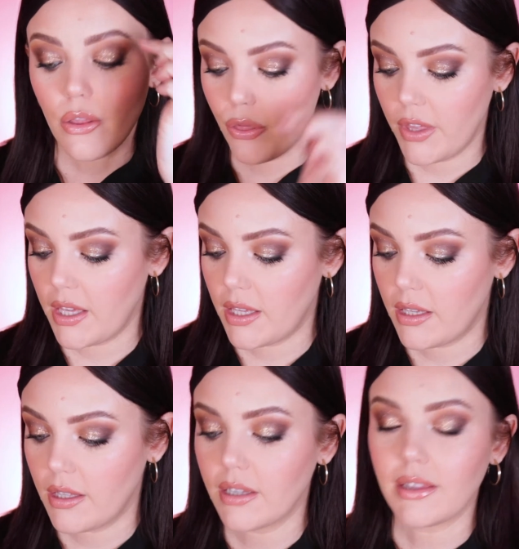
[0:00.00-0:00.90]

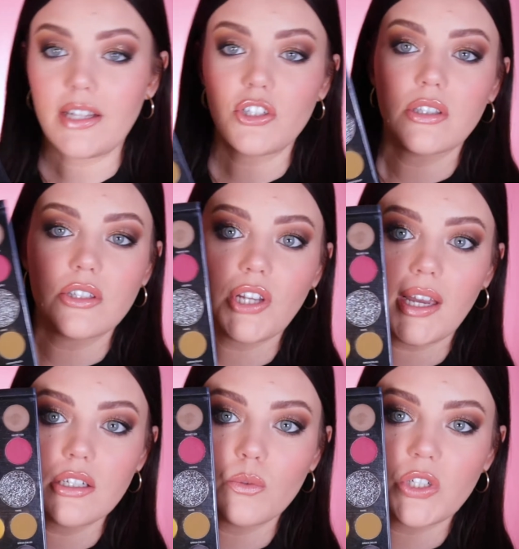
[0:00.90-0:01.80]
the Legends
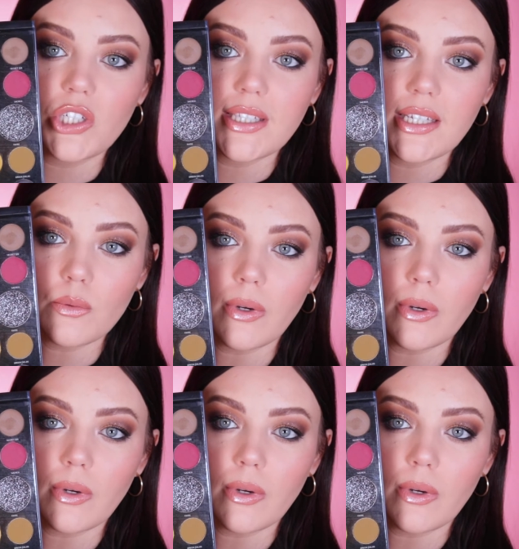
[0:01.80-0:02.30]
shade, which is this